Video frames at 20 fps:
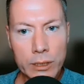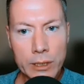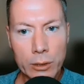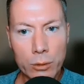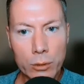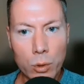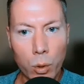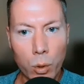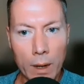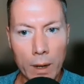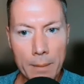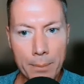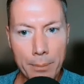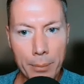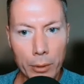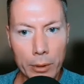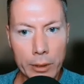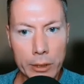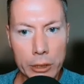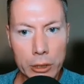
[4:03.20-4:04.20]
still quite
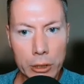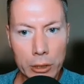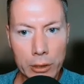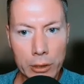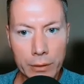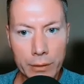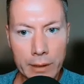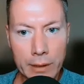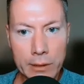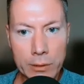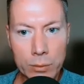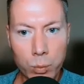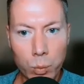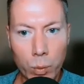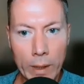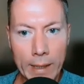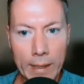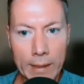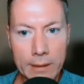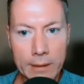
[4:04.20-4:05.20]
bullish. Look at these
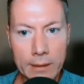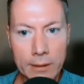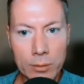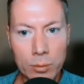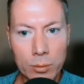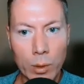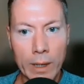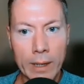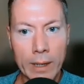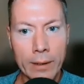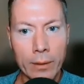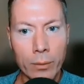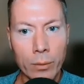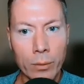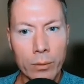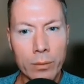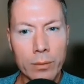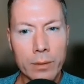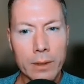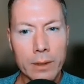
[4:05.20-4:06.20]
wicks as
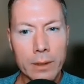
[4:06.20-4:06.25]
well.